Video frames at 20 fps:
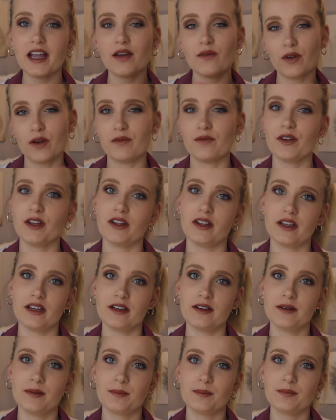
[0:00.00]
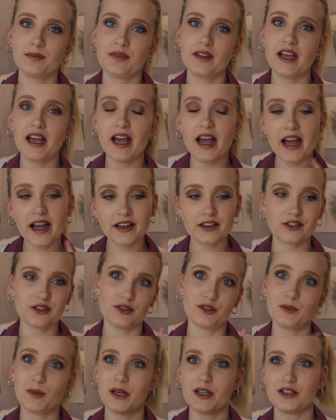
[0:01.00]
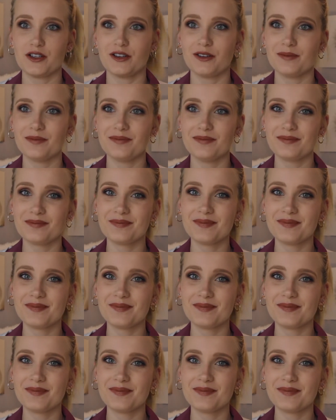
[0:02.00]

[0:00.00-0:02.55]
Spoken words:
if I'm feeling extra special.